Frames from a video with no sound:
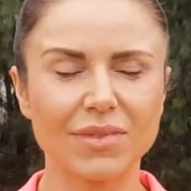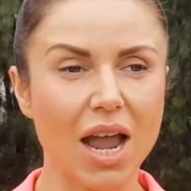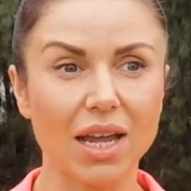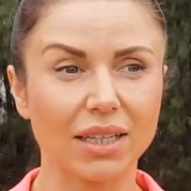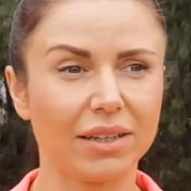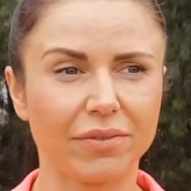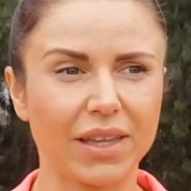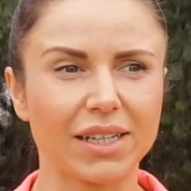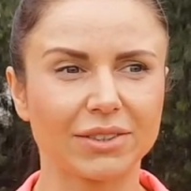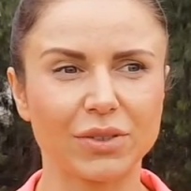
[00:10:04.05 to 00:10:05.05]
hey Liv,
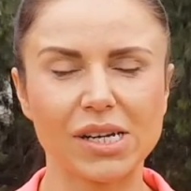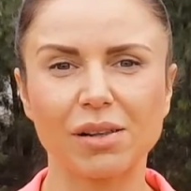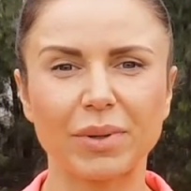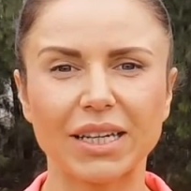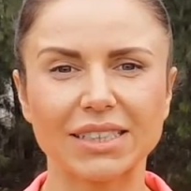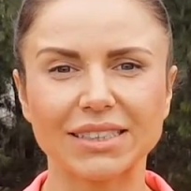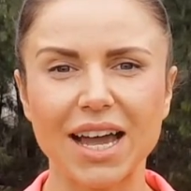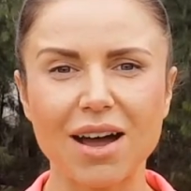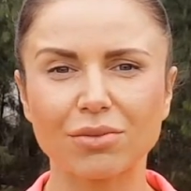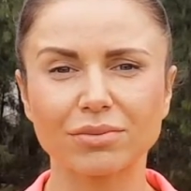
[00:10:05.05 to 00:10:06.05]
thanks for helping us
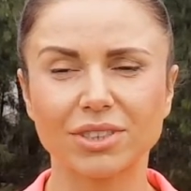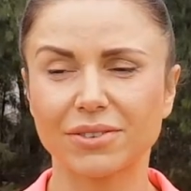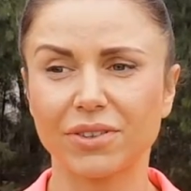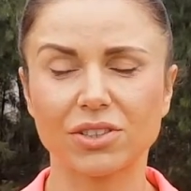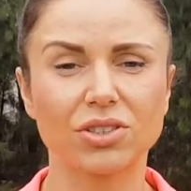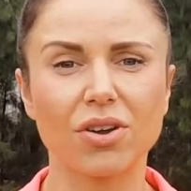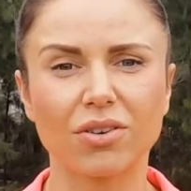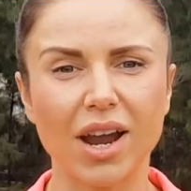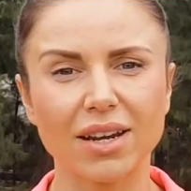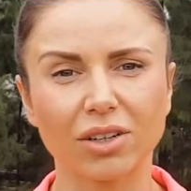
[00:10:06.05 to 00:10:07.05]
out, we just feel so
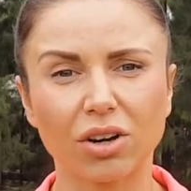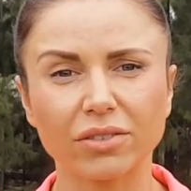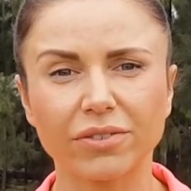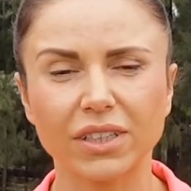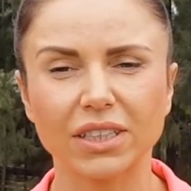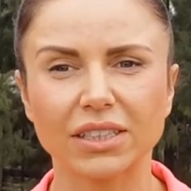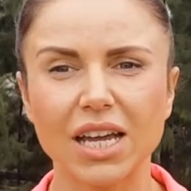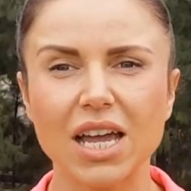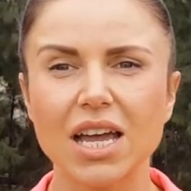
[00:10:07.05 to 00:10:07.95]
great and confident.